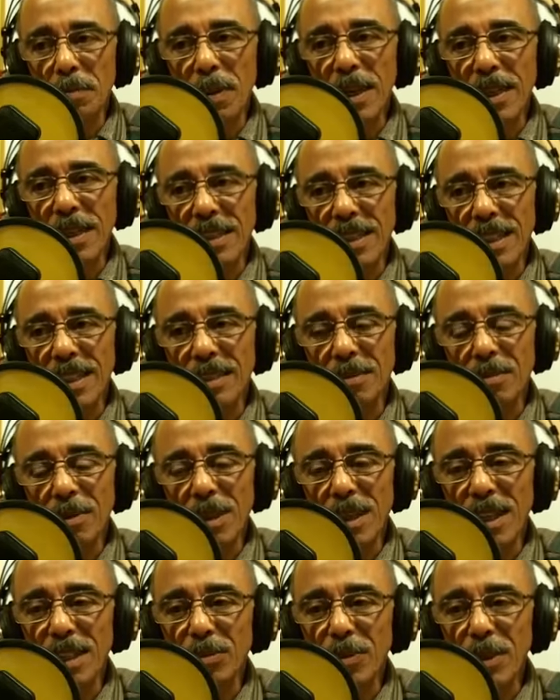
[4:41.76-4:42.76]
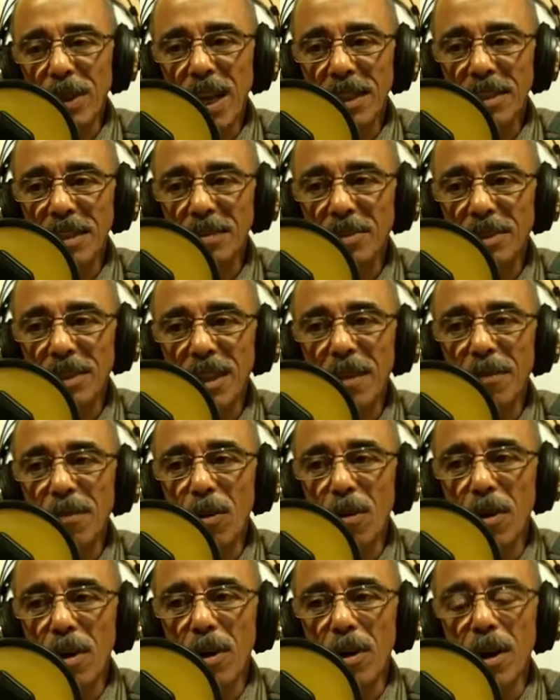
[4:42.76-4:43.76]
pick this because we got some stuff
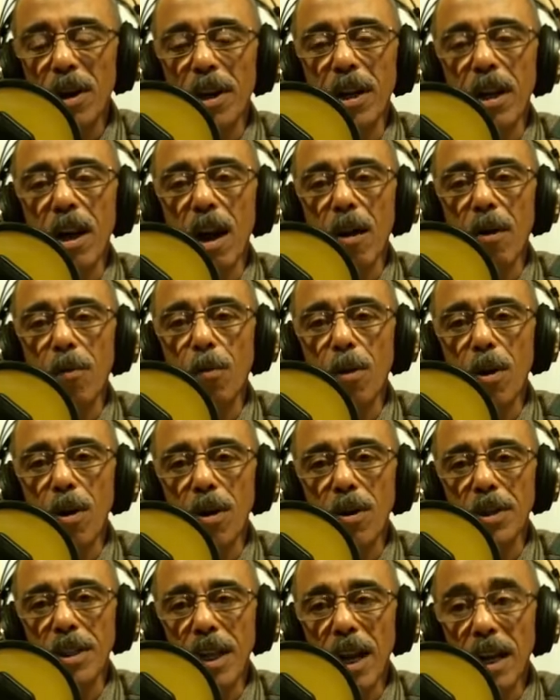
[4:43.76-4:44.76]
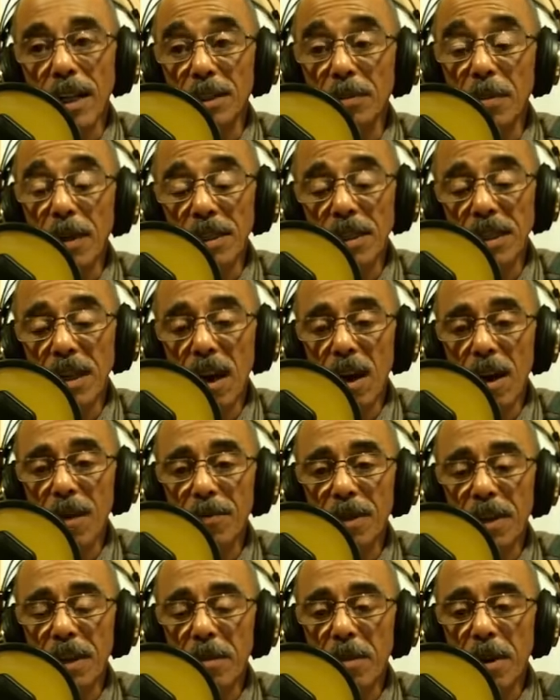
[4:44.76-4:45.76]
going on in our world and especially our
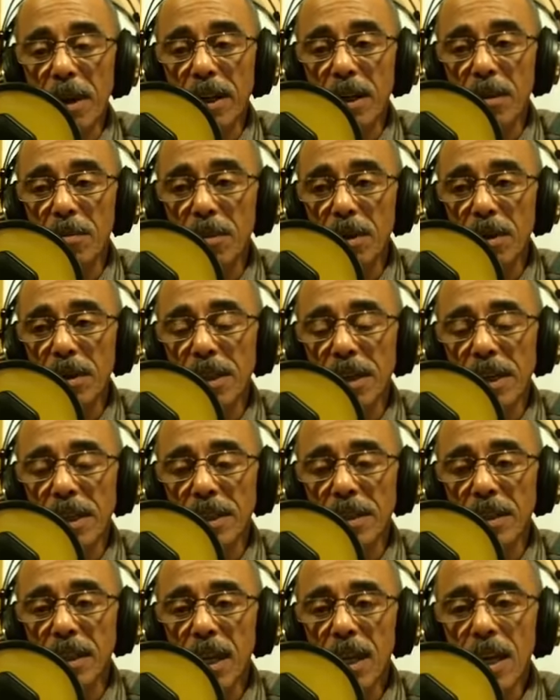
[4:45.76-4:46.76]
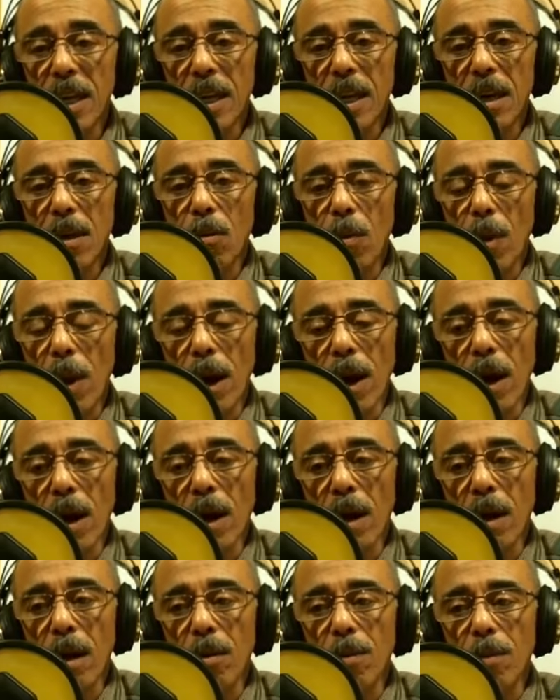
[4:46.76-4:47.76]
African American communities
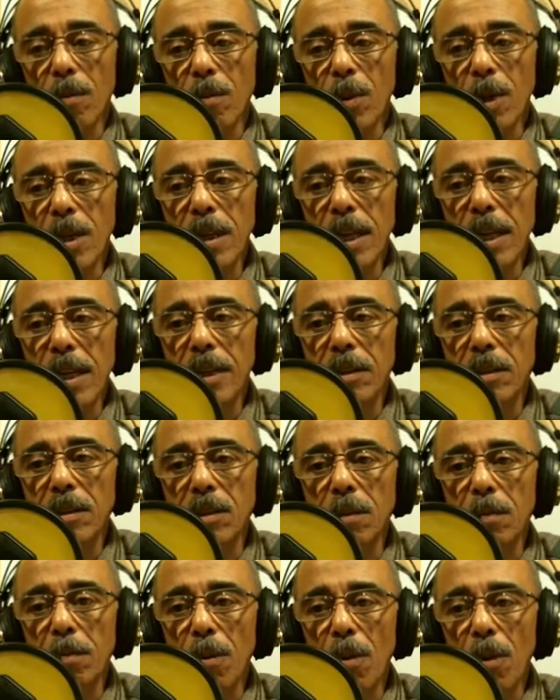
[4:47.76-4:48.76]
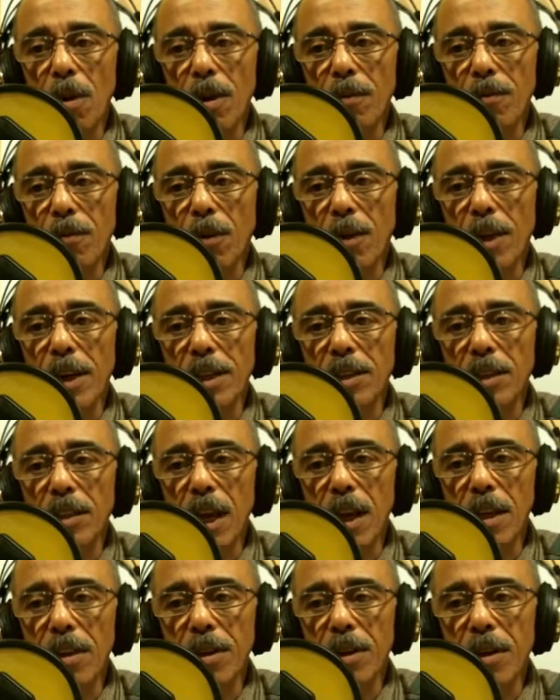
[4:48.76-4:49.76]
where we need support for each
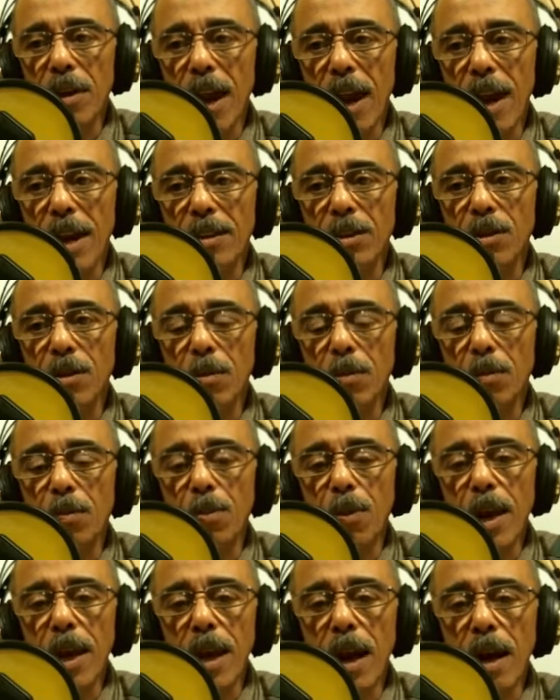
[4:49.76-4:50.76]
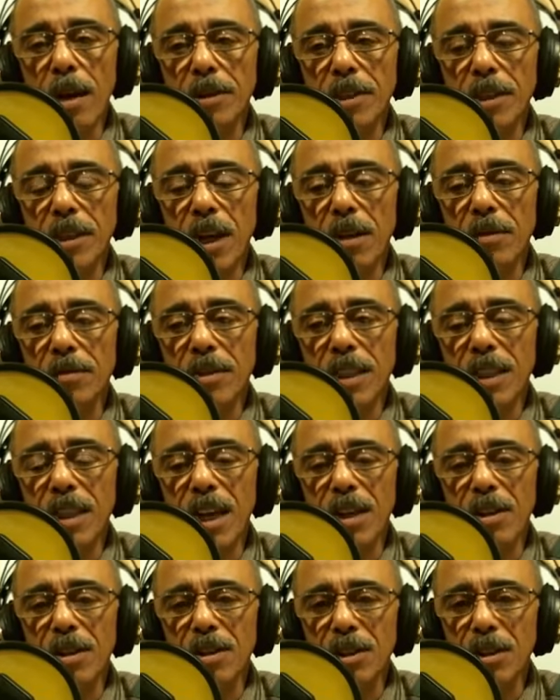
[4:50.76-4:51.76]
other and to bring ourselves
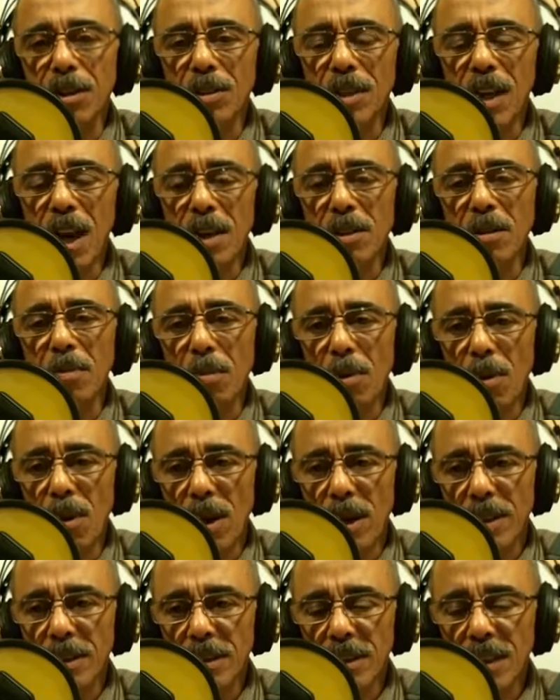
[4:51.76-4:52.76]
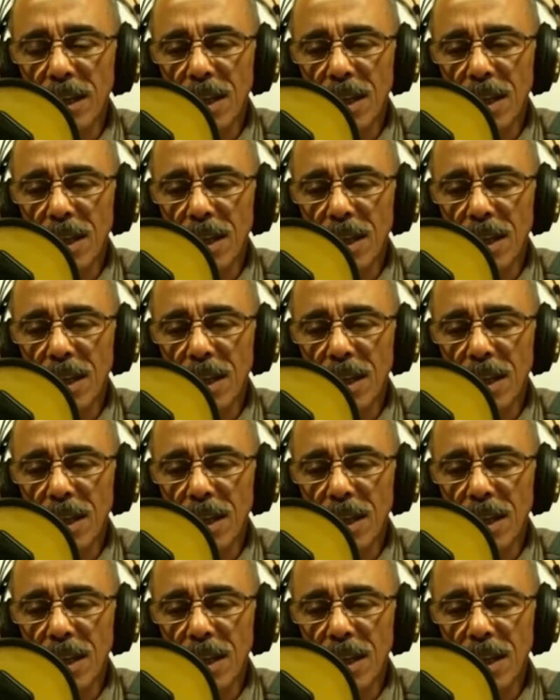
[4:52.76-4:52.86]
together. So, Dr. Boyce,